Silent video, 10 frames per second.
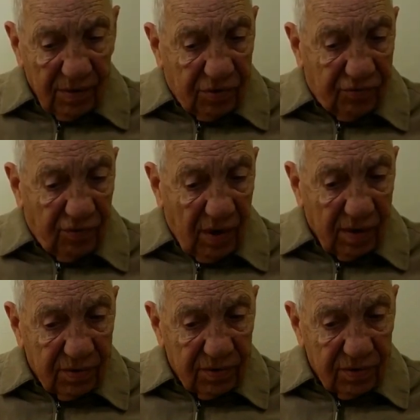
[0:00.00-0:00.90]
the
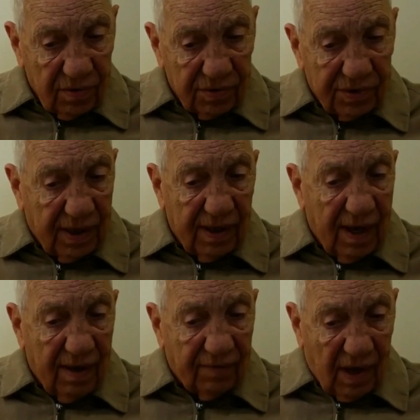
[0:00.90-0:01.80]
drugs, because they
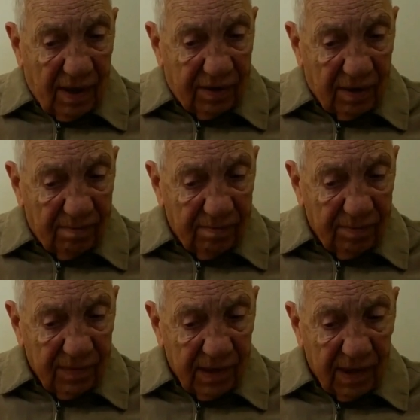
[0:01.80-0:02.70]
didn't have it on them.
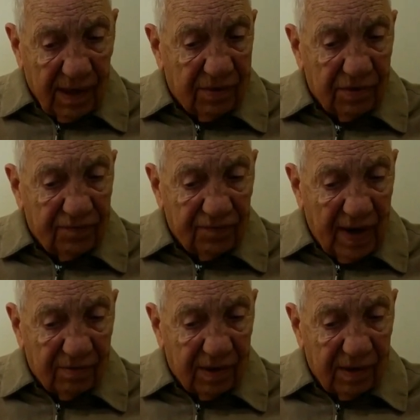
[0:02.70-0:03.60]
They just
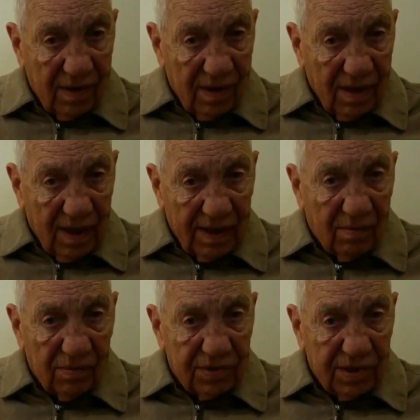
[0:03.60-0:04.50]
found it, and
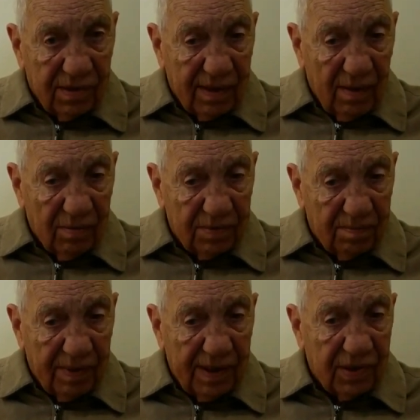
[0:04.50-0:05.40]
that was, that was
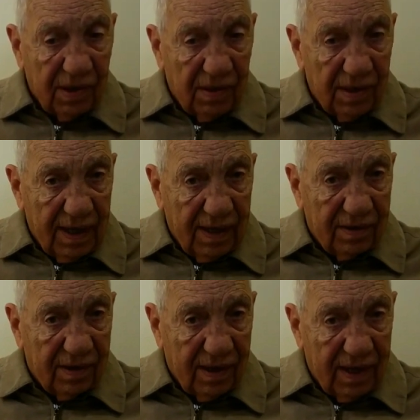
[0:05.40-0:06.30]
basically the
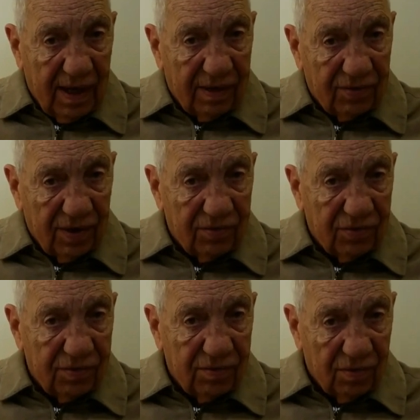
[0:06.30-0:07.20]
end of the case. They
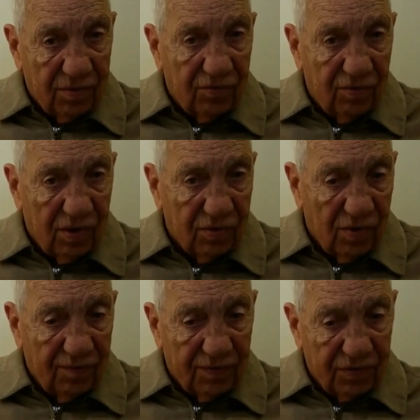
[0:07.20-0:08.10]
just took the drugs
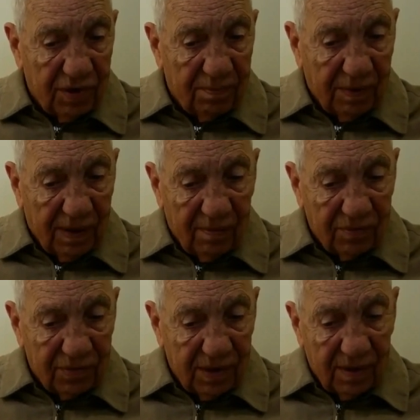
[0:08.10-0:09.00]
off the ship, and that
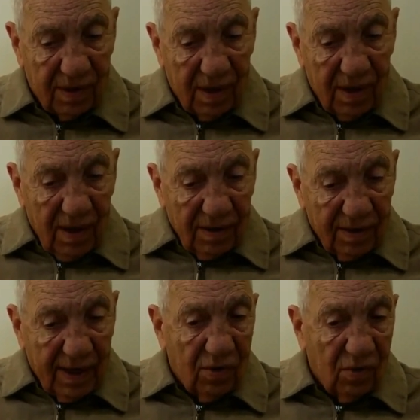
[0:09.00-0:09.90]
was it.
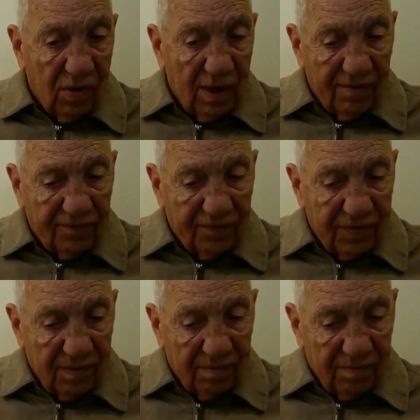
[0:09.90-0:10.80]
Then they all left.